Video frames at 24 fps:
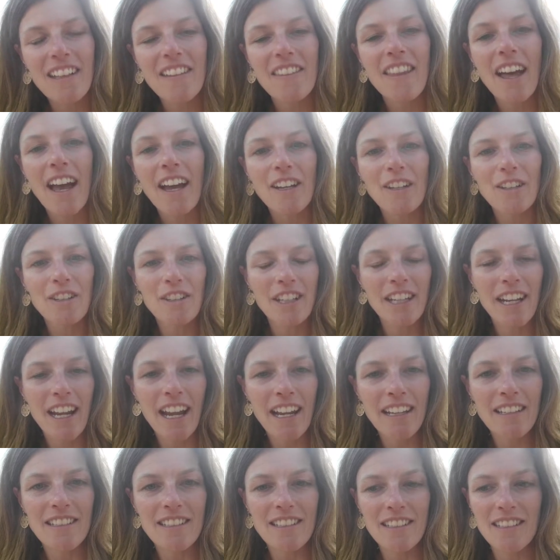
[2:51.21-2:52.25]
that
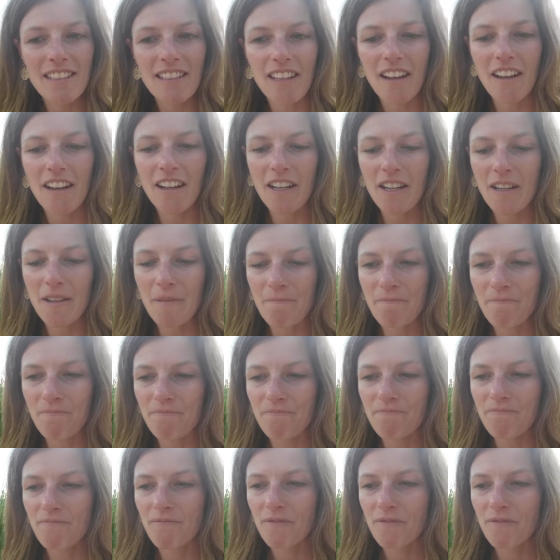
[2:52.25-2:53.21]
creates a